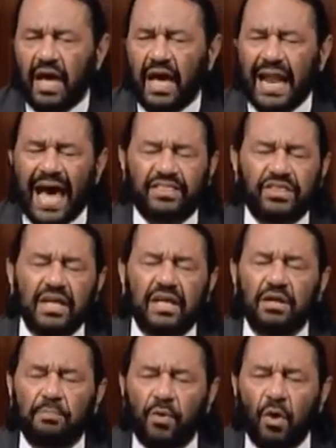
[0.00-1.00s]
And I think
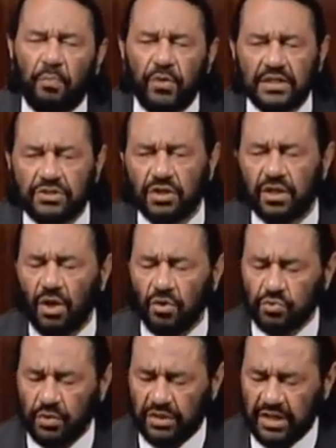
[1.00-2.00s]
it appropriate to
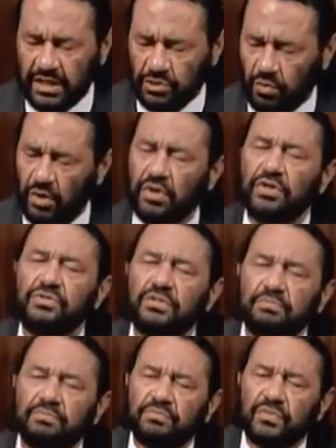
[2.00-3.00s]
close with these words
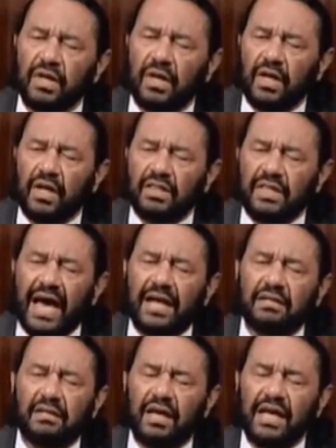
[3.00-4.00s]

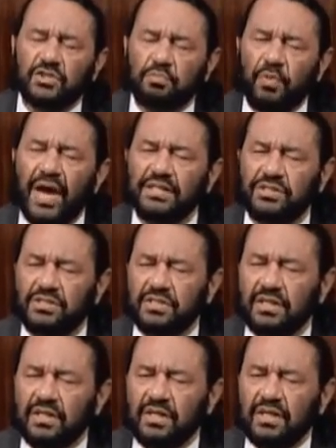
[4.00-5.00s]
that
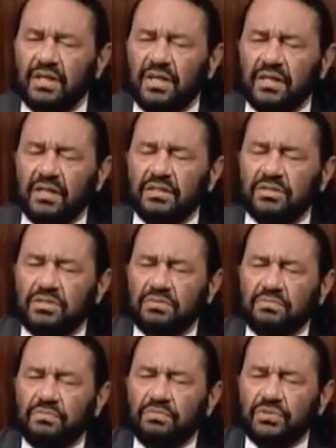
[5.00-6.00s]
express
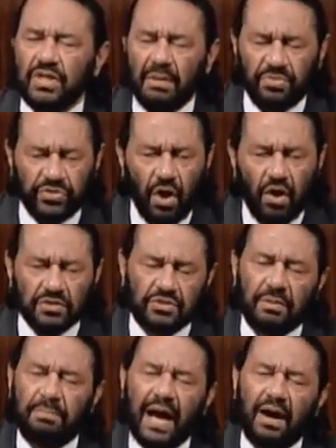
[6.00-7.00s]
some
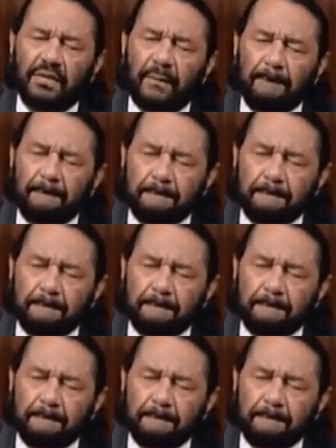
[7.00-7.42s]
thoughts about